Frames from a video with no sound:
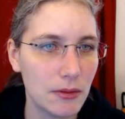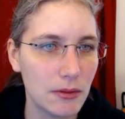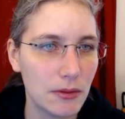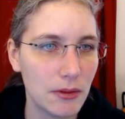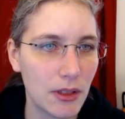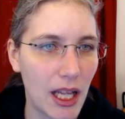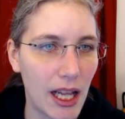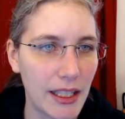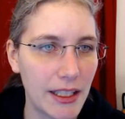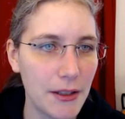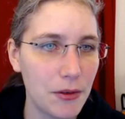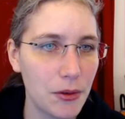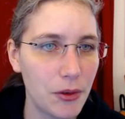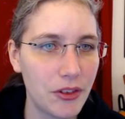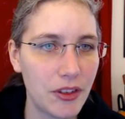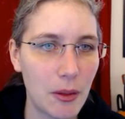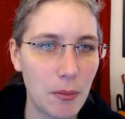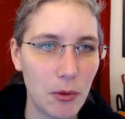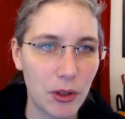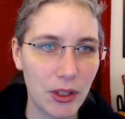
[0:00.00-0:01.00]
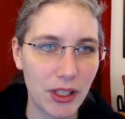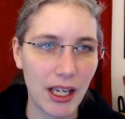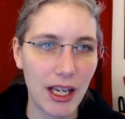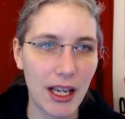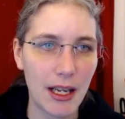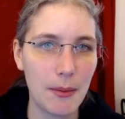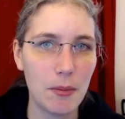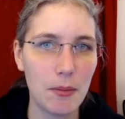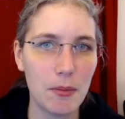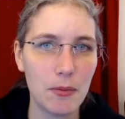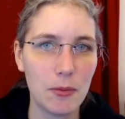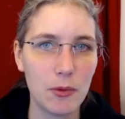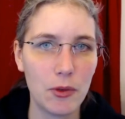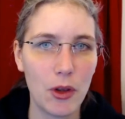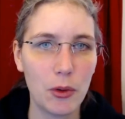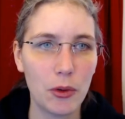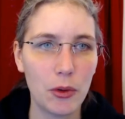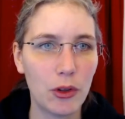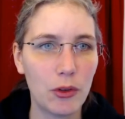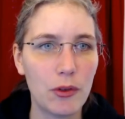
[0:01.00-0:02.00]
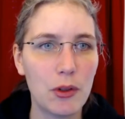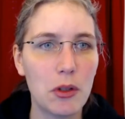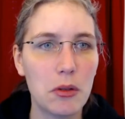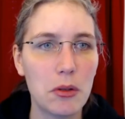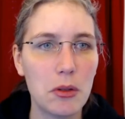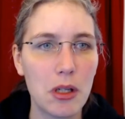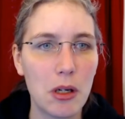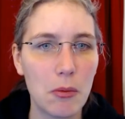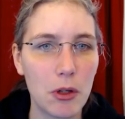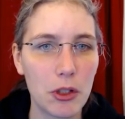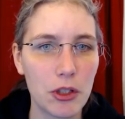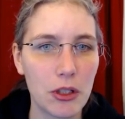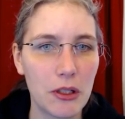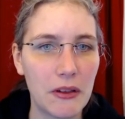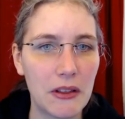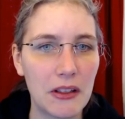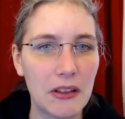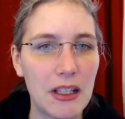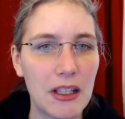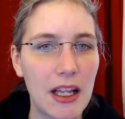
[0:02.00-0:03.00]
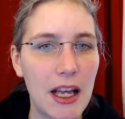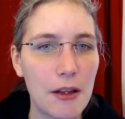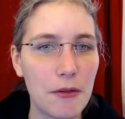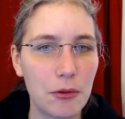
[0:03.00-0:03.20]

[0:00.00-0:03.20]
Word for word: I'll give you some more time, those of you who are watching this live,